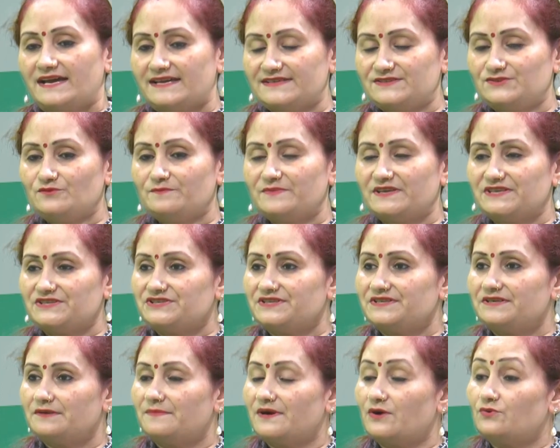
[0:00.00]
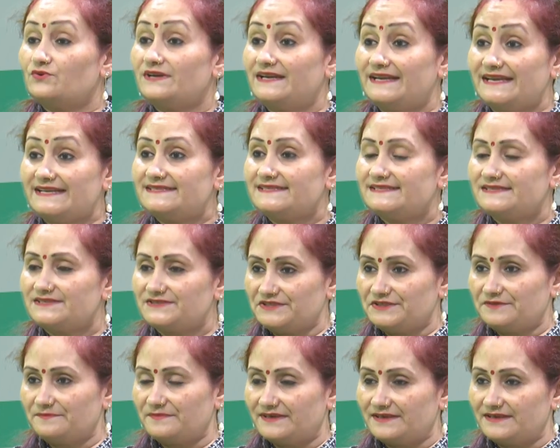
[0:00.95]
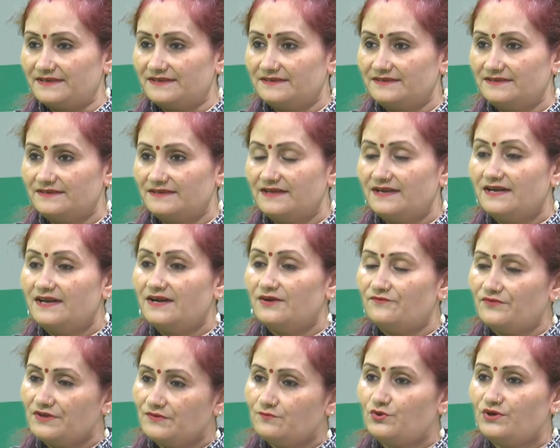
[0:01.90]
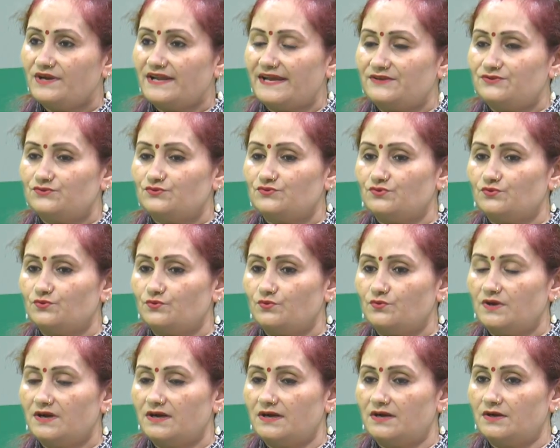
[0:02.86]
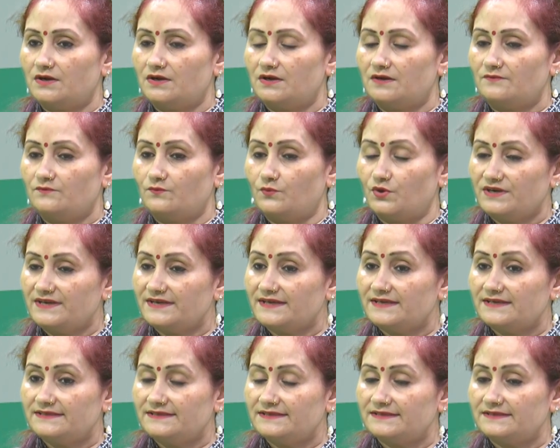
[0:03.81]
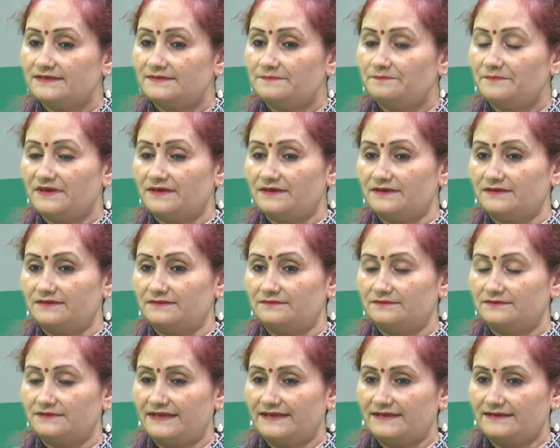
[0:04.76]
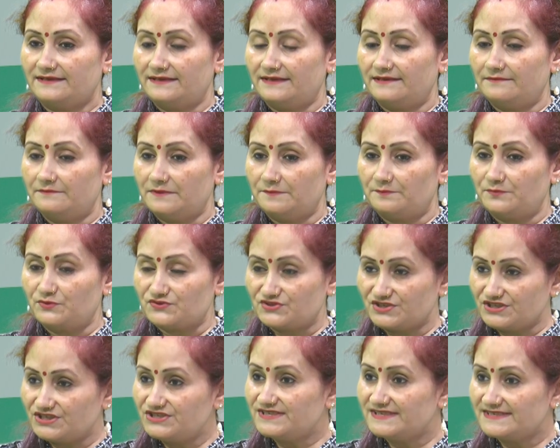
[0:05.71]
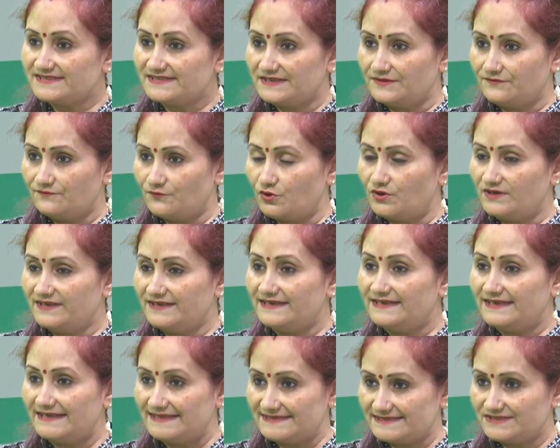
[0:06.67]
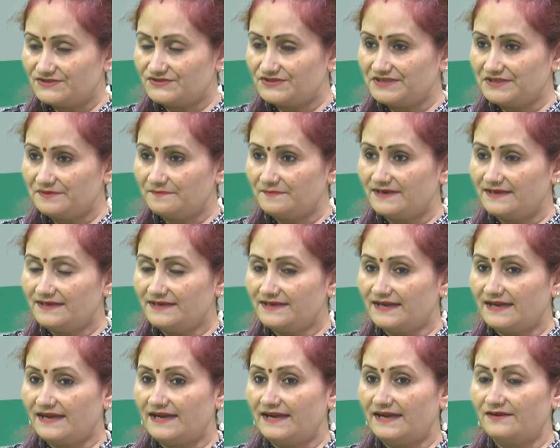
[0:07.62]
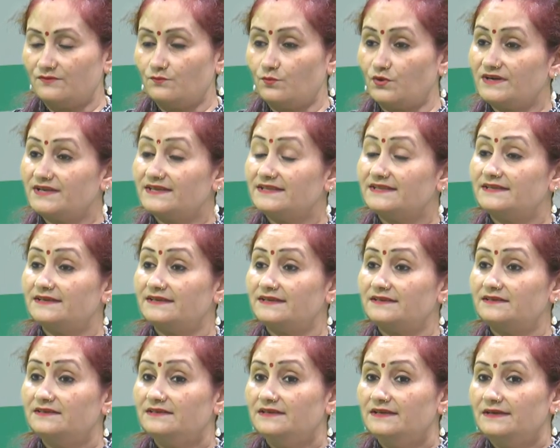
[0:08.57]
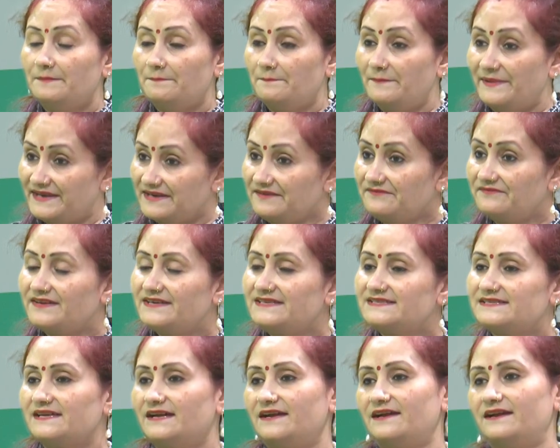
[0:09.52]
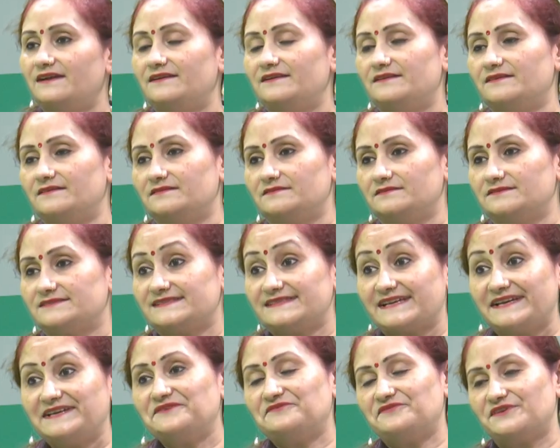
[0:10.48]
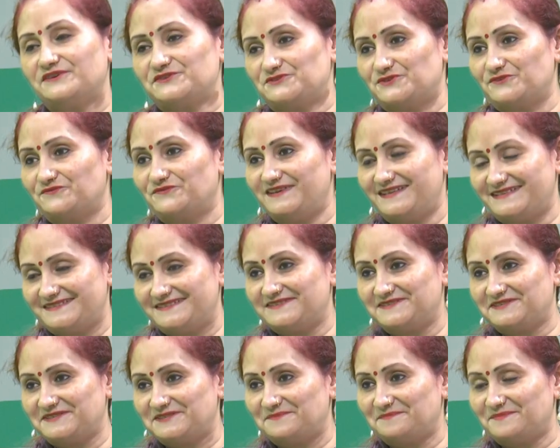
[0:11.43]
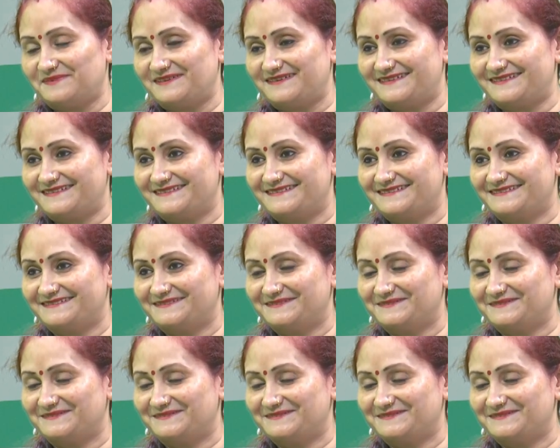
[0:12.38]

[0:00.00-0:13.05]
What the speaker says: as you mentioned about laser treatment, we would like to know what are the procedures involved in laser treatment, and what are the benefits and side effects of laser treatment.